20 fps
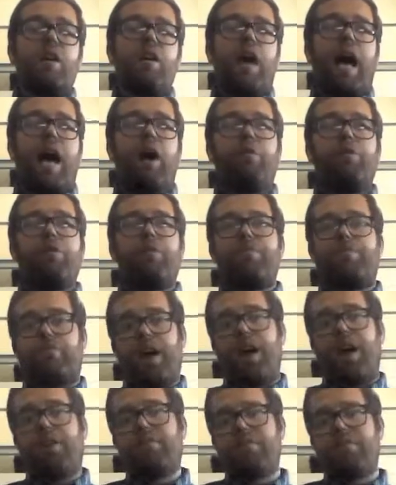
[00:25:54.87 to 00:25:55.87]
outer
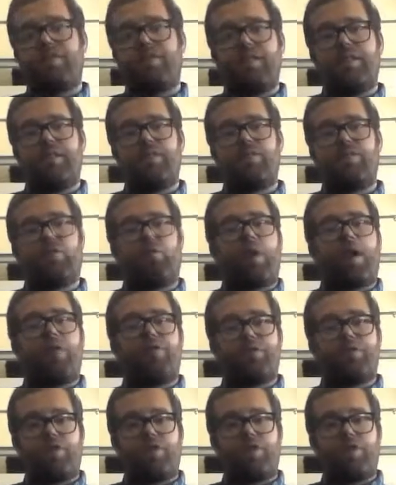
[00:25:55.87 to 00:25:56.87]
provinces
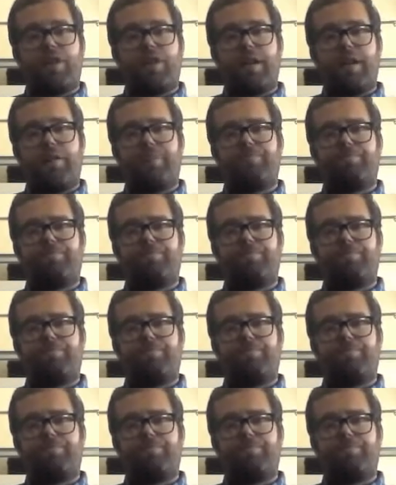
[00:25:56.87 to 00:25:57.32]
around Turkey.